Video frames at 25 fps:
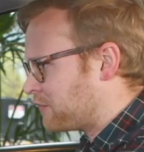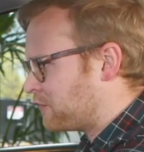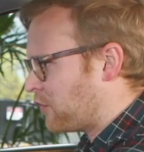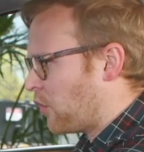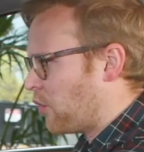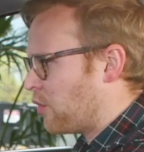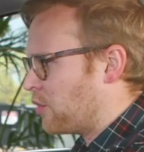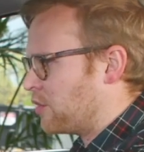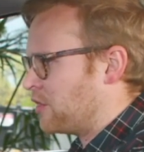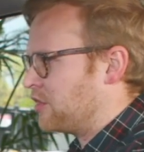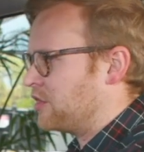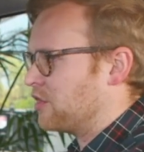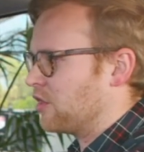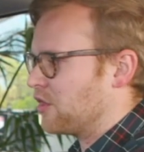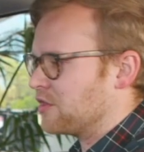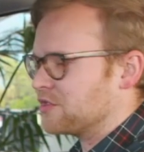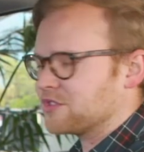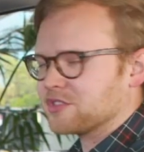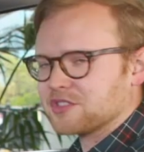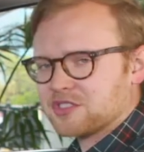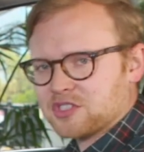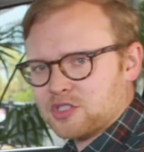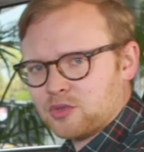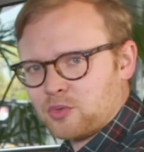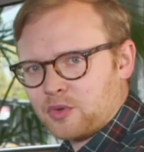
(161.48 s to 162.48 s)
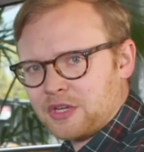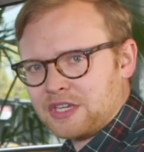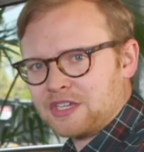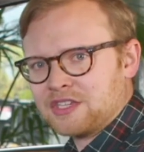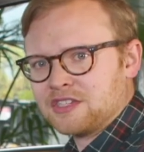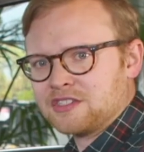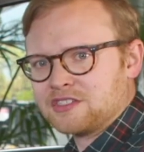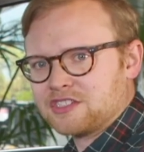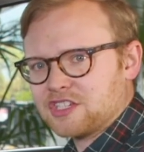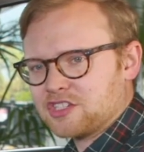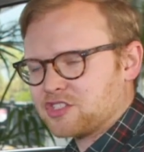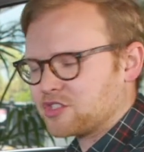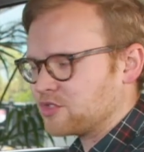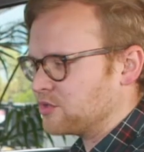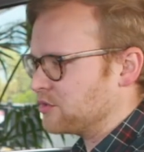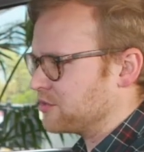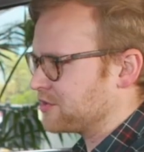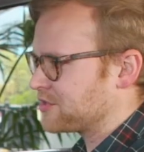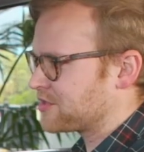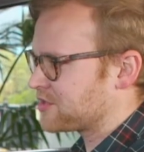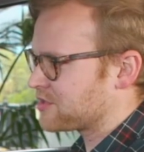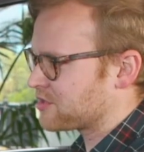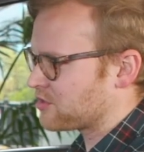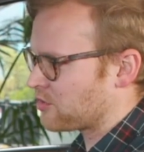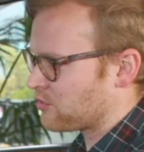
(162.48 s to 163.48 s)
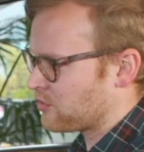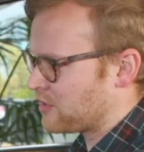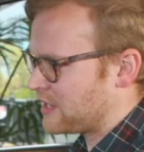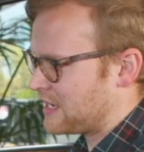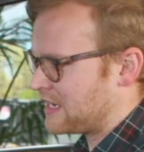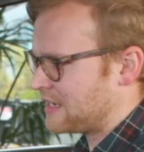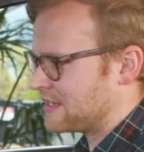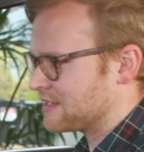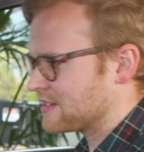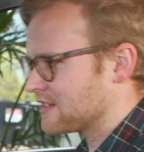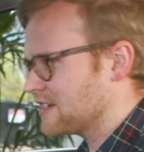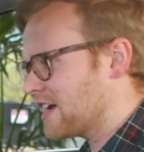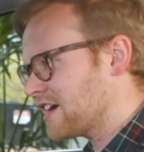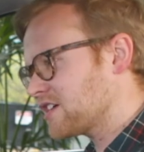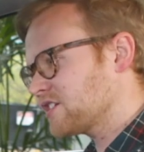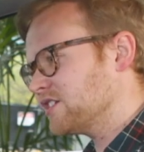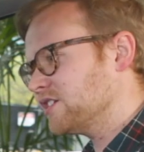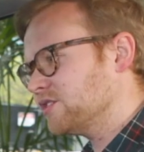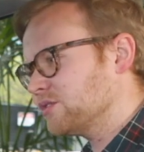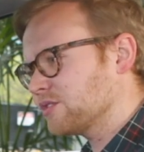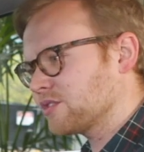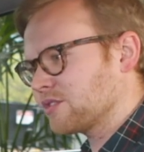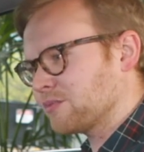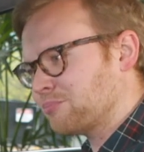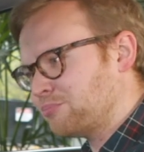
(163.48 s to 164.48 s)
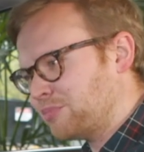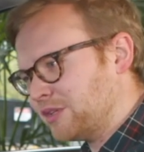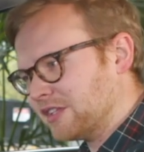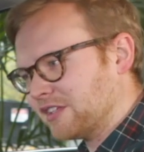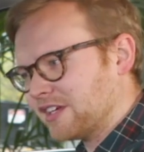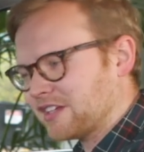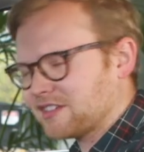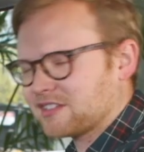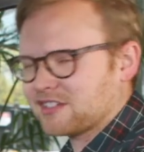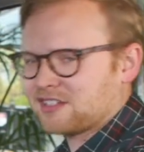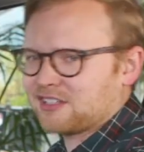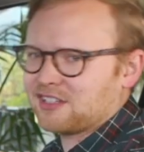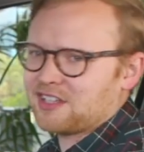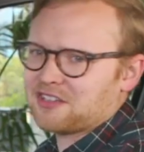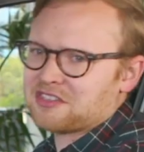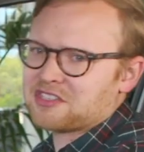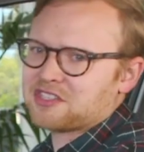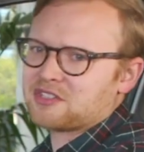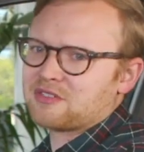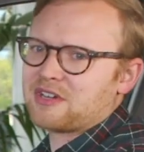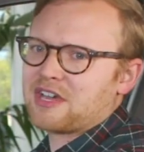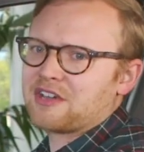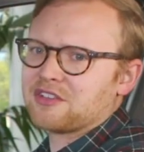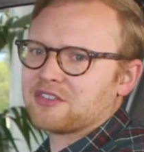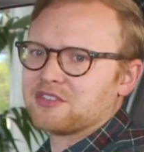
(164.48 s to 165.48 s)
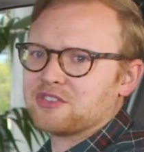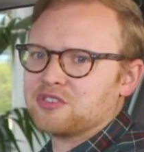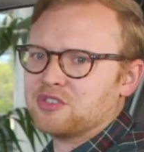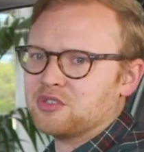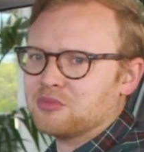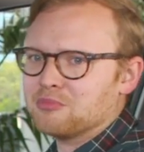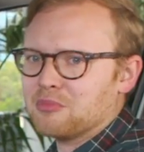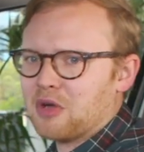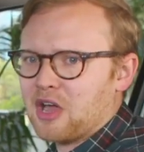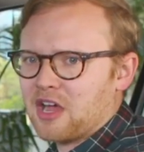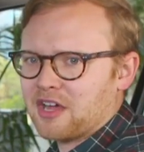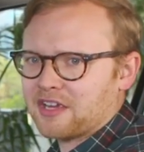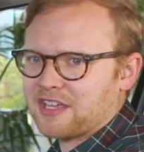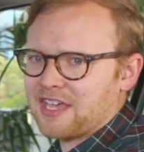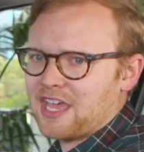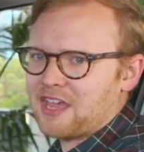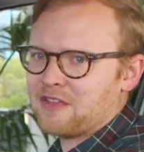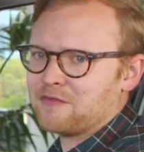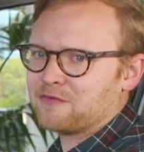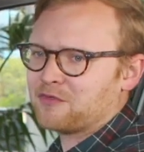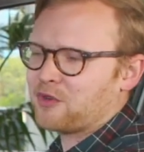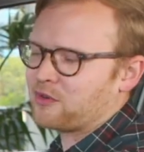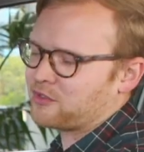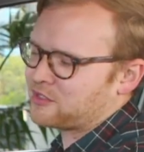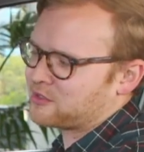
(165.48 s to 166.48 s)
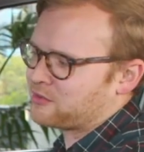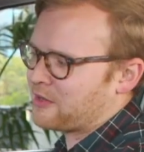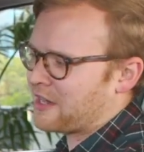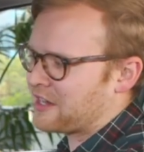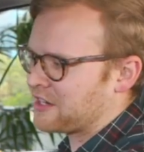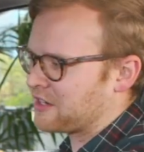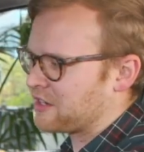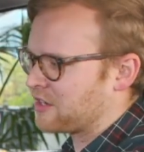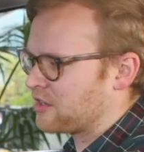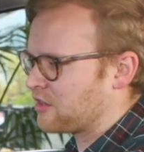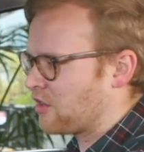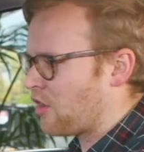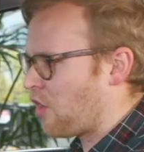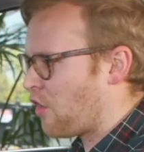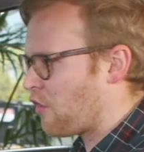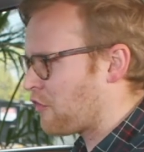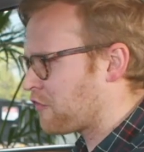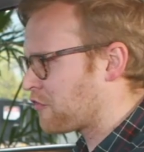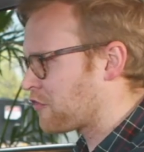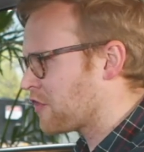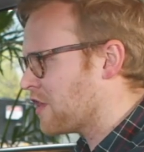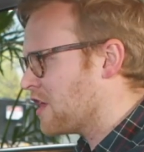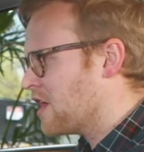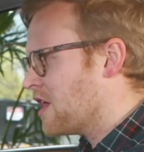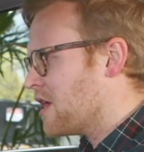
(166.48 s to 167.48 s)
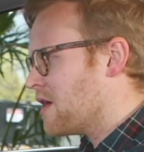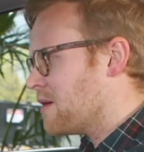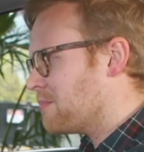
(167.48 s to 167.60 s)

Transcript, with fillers: forward onto twin digital screens that actually look a bit like the cluster out of the new Mark eight Volkswagen Golf,